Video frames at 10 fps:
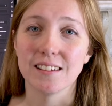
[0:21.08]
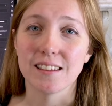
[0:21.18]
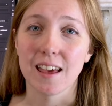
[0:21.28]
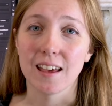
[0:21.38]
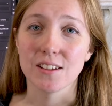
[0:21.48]
is
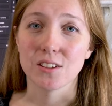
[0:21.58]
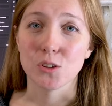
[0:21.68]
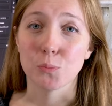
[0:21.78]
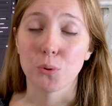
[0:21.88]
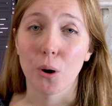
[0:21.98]
the
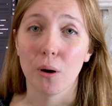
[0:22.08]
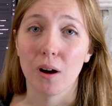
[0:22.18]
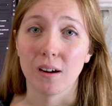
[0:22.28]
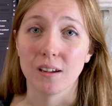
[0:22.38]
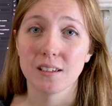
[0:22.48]
Asus
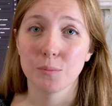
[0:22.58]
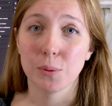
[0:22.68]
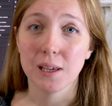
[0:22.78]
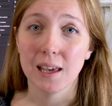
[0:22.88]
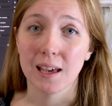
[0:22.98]
ProArt
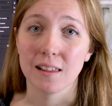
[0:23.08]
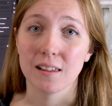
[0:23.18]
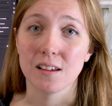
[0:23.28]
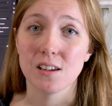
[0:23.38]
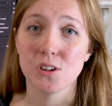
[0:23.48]

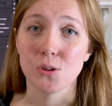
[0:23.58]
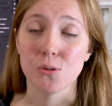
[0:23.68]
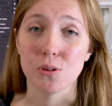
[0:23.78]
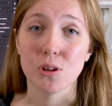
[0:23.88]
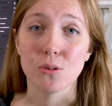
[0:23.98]

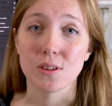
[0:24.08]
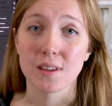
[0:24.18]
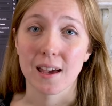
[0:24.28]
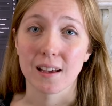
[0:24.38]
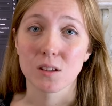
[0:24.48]
PA32
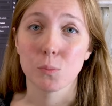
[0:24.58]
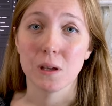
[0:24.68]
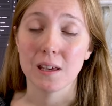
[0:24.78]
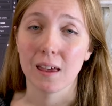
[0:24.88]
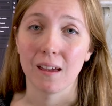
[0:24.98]
UCX
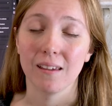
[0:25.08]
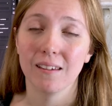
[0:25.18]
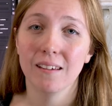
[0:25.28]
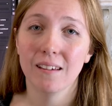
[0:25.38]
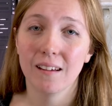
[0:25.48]
PK,
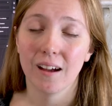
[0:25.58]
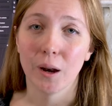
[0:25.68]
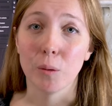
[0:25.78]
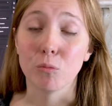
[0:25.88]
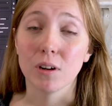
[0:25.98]
and
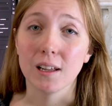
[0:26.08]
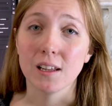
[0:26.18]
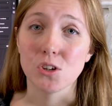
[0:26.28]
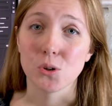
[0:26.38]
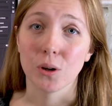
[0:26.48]
I'm really
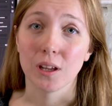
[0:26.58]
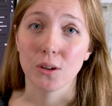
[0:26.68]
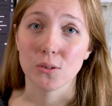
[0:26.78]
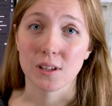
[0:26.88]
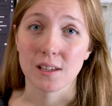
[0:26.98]
enjoying
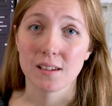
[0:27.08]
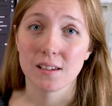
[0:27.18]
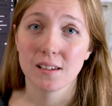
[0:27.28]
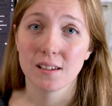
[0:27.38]
using it.